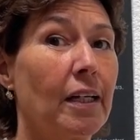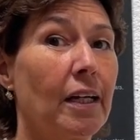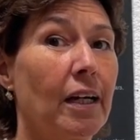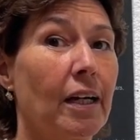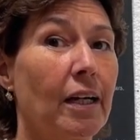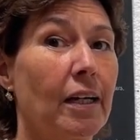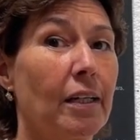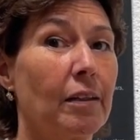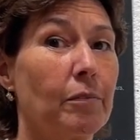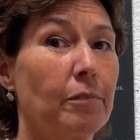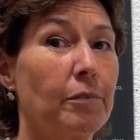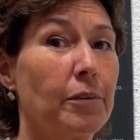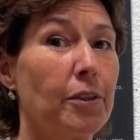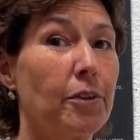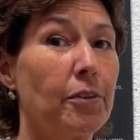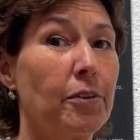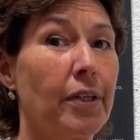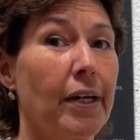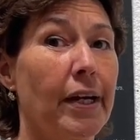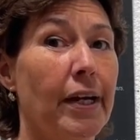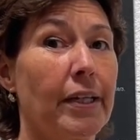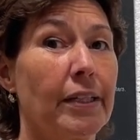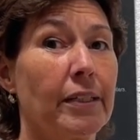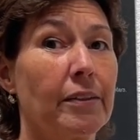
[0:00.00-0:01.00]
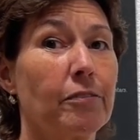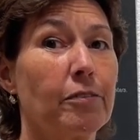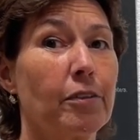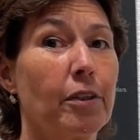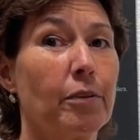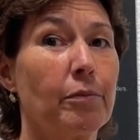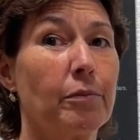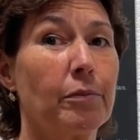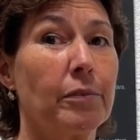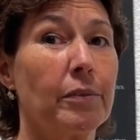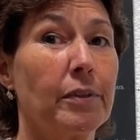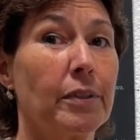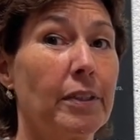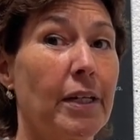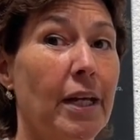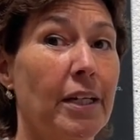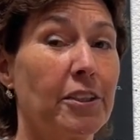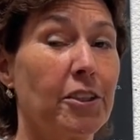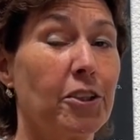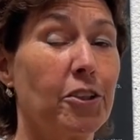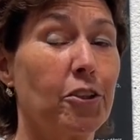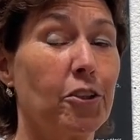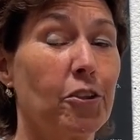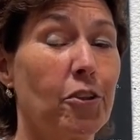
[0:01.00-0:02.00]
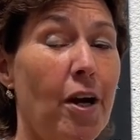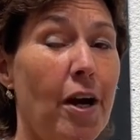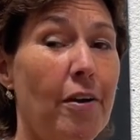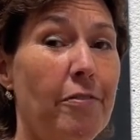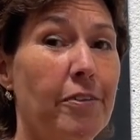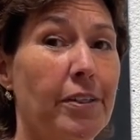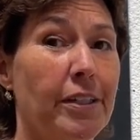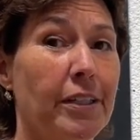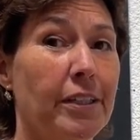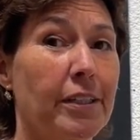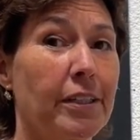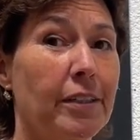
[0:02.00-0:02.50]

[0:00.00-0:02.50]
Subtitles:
Yuyan from National Geographic.